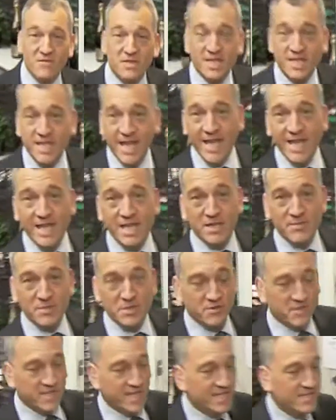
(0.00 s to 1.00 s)
for the gay
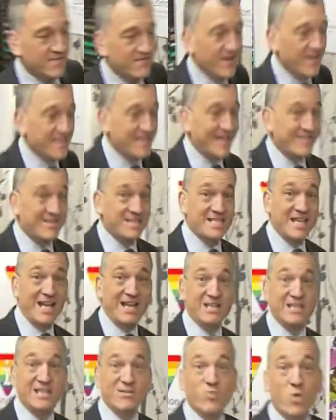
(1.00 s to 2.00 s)
community to find out
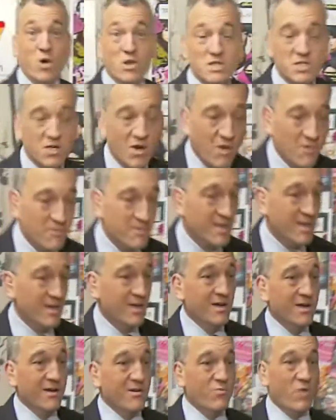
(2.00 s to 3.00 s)
exactly what's on,
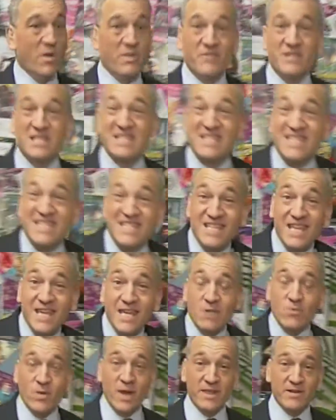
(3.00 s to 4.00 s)
what there is to
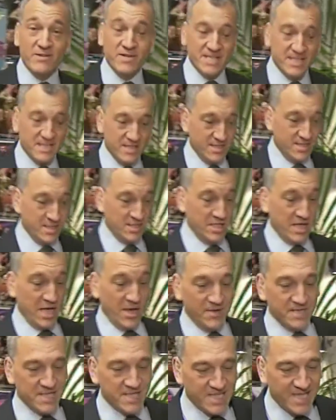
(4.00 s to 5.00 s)
see, where there is to
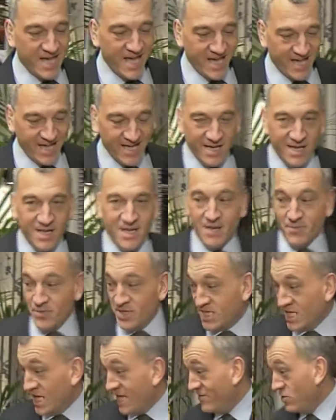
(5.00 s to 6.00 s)
go and stay.
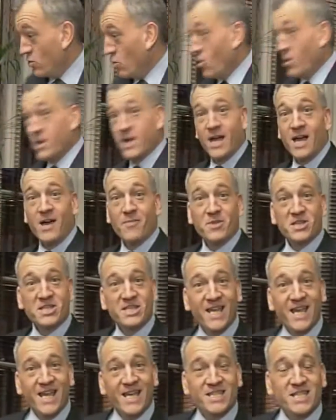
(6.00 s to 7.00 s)
But if you walk up the
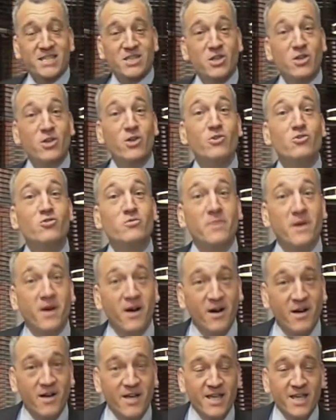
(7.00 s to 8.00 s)
stairs at the Koo
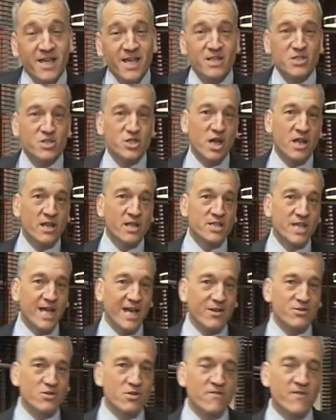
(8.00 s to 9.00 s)
Bar in
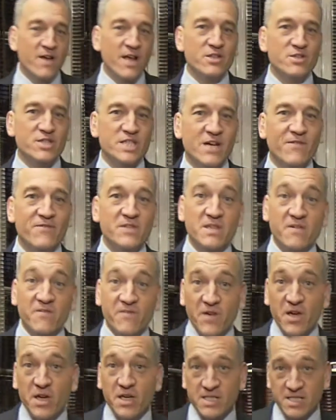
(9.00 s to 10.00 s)
Chinatown, you'll find yourself in the
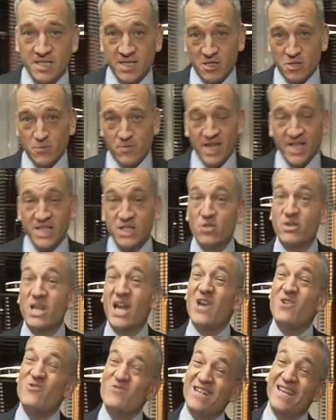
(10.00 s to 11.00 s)
first such place, not
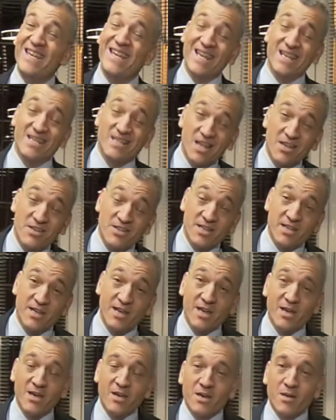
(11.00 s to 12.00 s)
only in
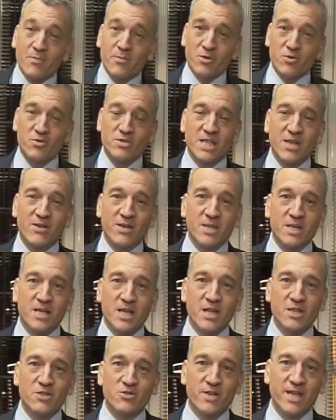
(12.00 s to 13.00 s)
London, but also in the
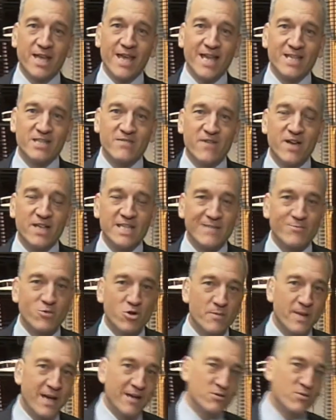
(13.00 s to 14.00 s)
country. And to find out
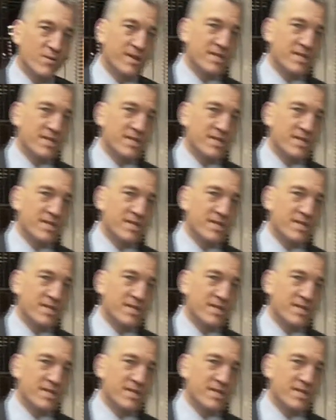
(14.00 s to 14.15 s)
more about it,